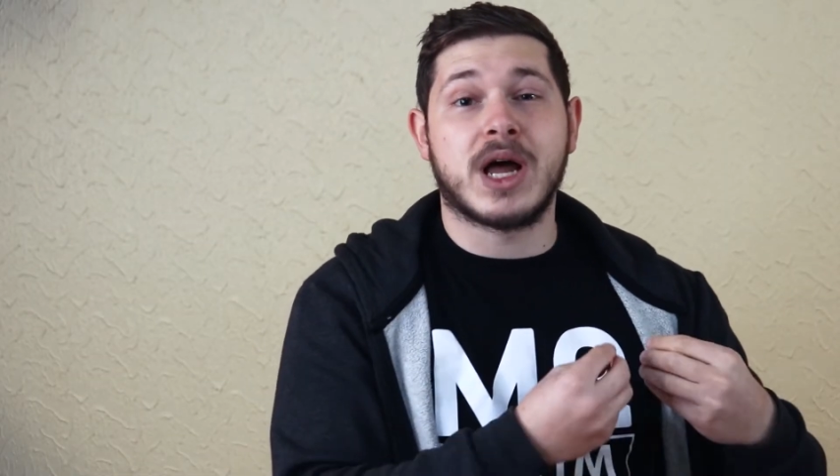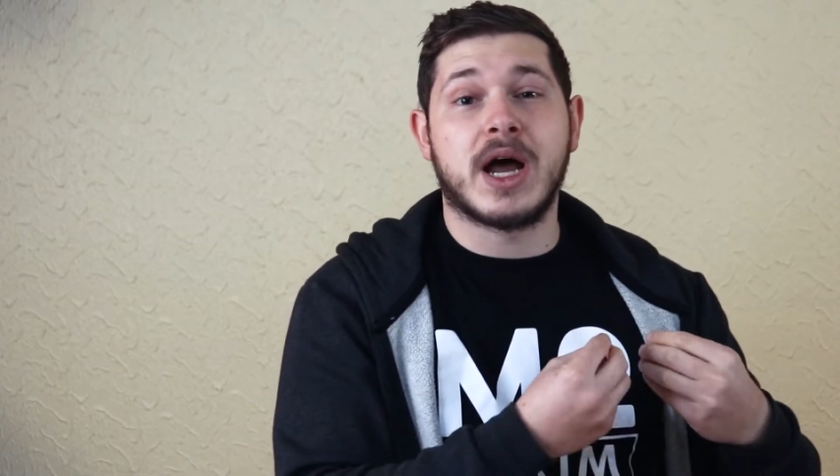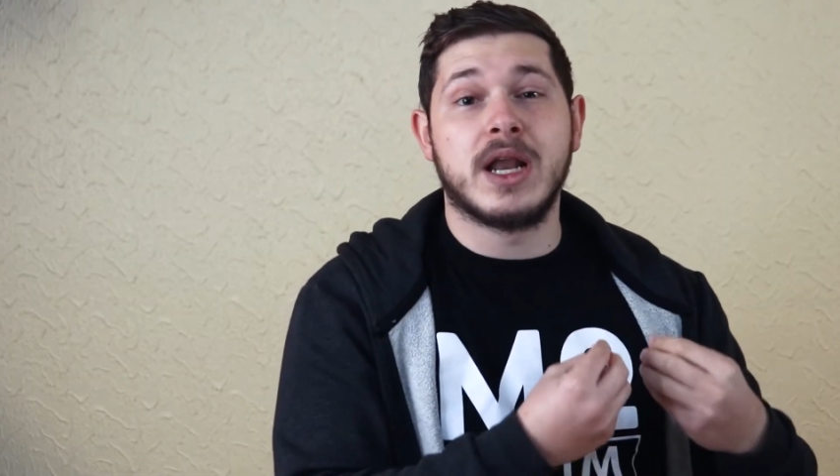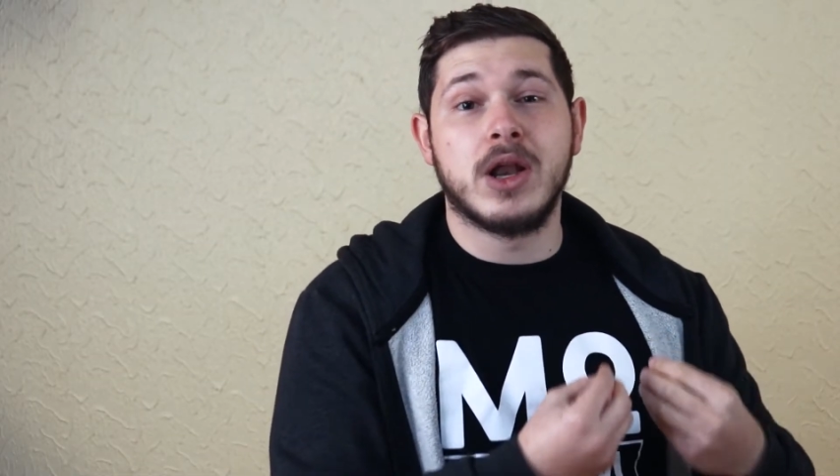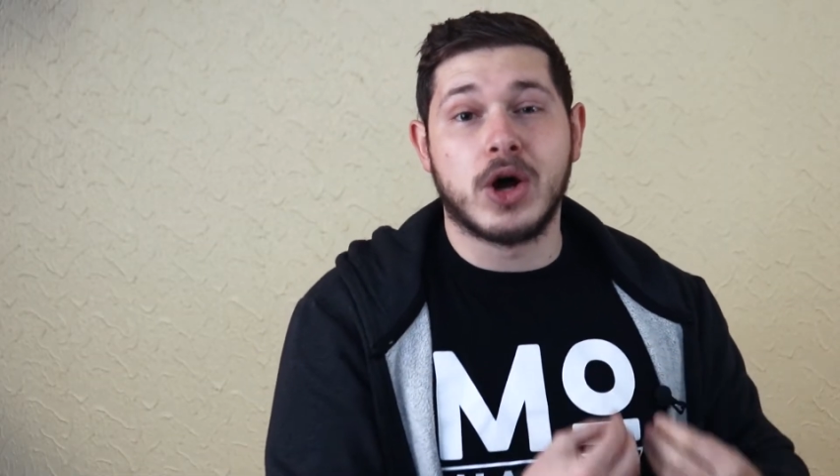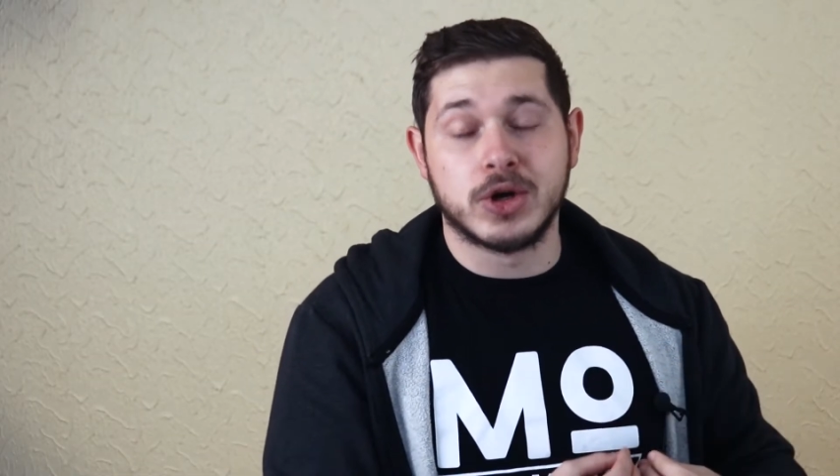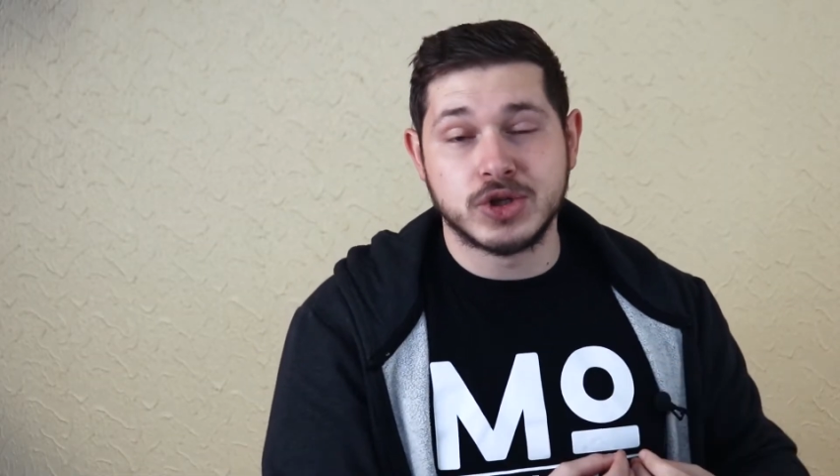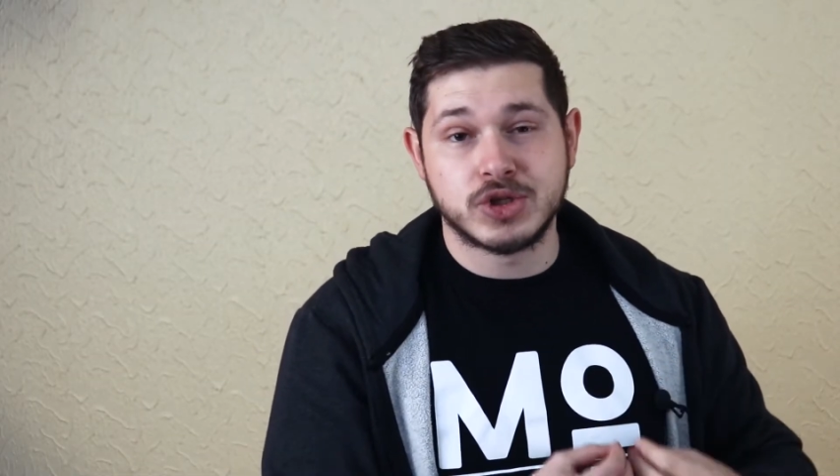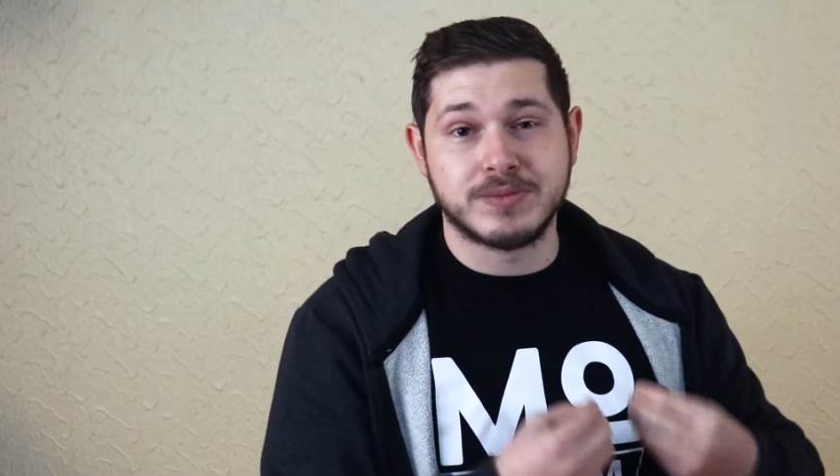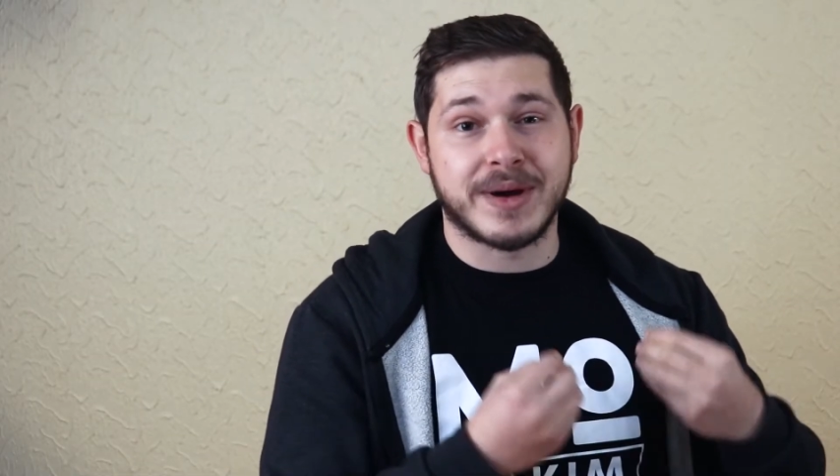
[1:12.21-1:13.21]
I
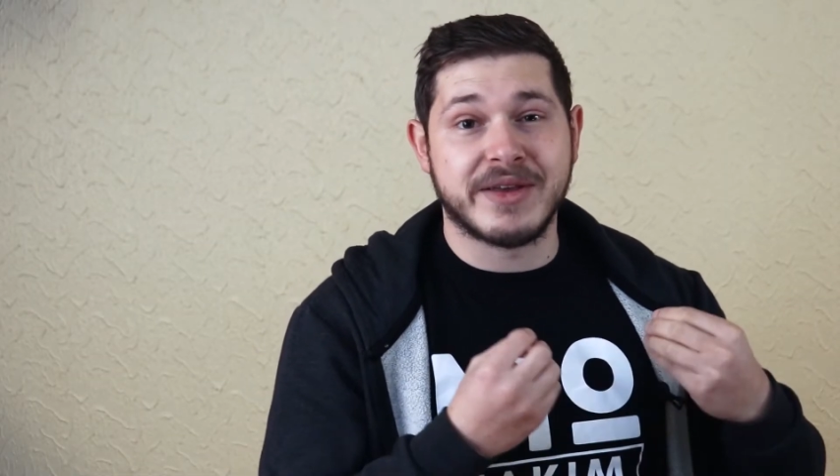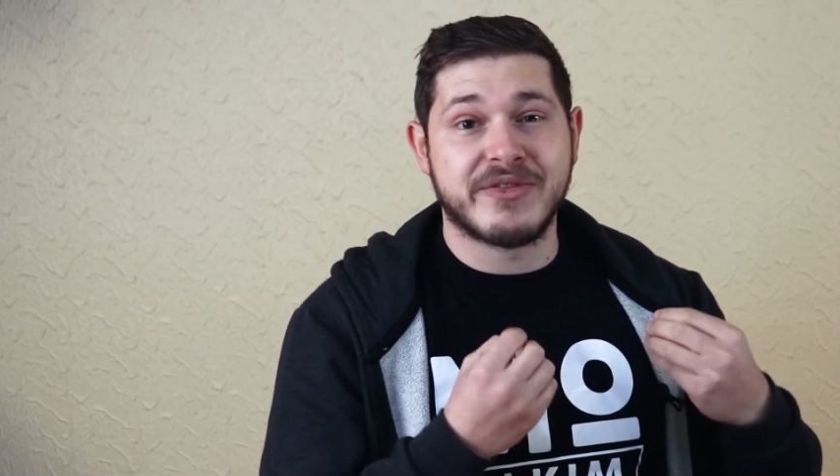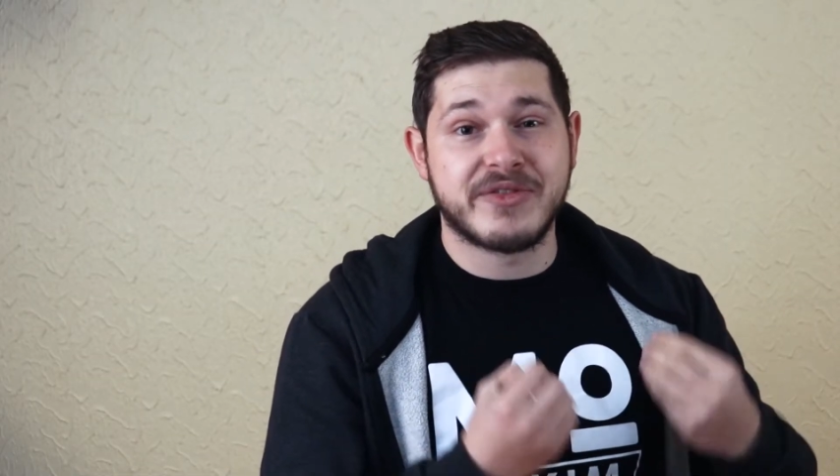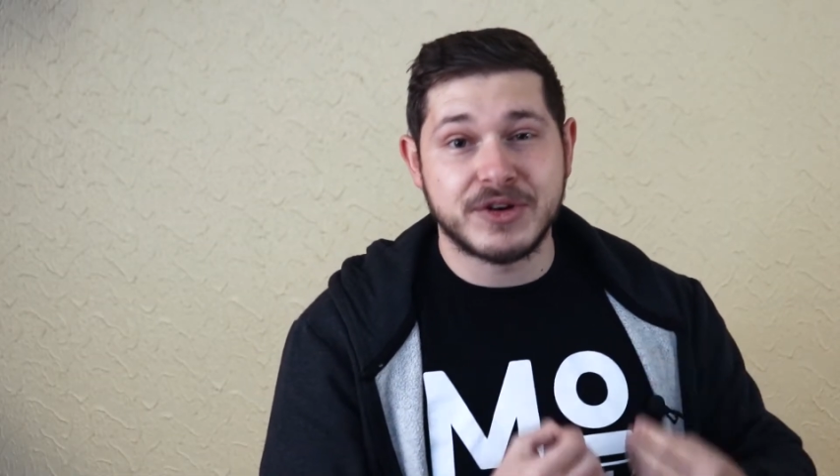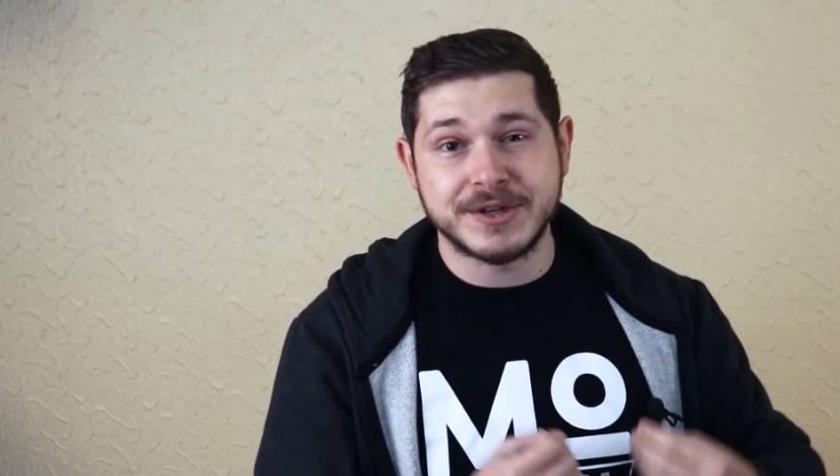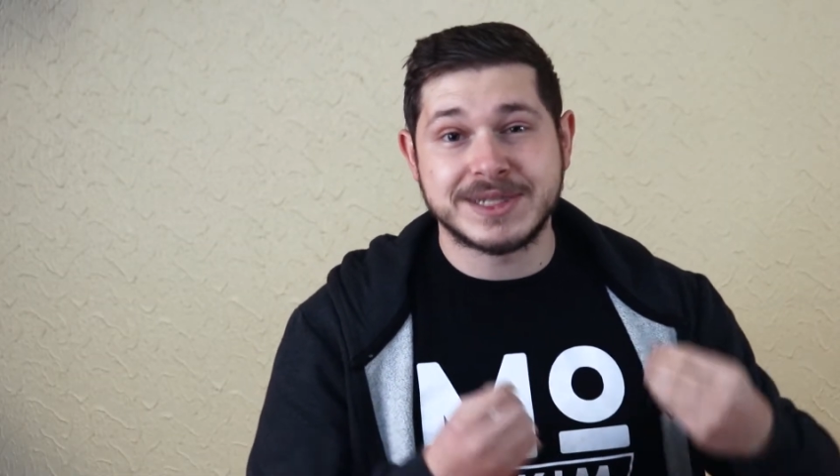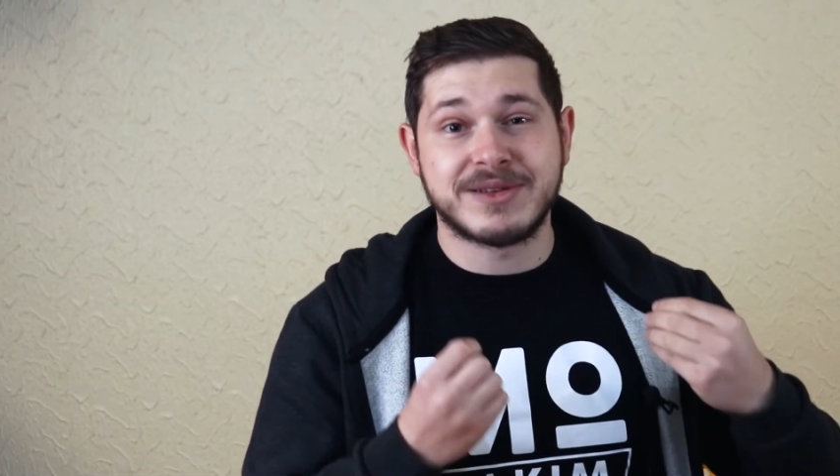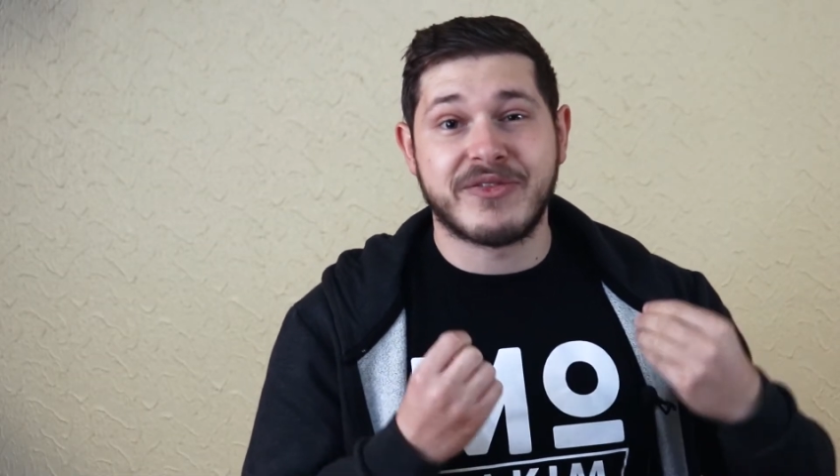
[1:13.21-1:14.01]
launch my first